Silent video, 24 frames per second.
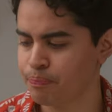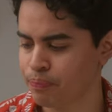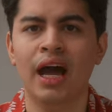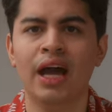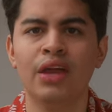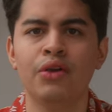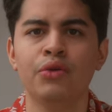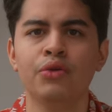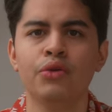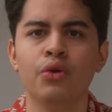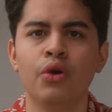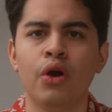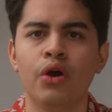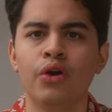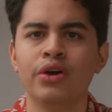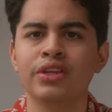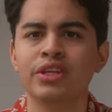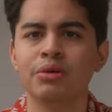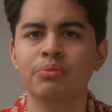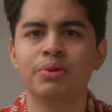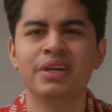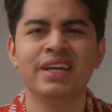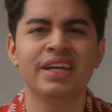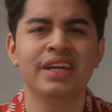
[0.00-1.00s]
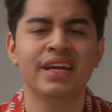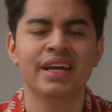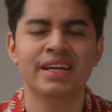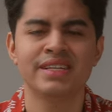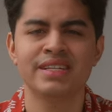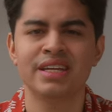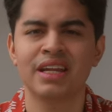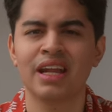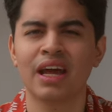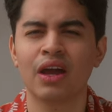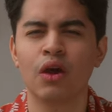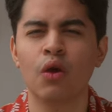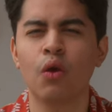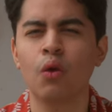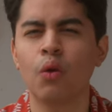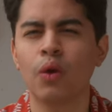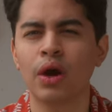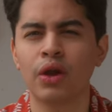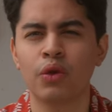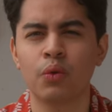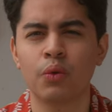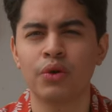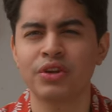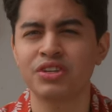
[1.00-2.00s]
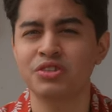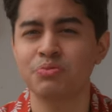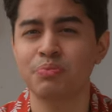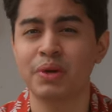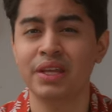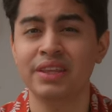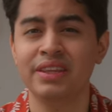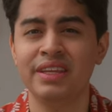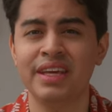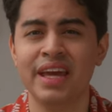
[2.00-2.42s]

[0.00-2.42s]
And you know how in the beginning I said like, oh, I don't wanna spend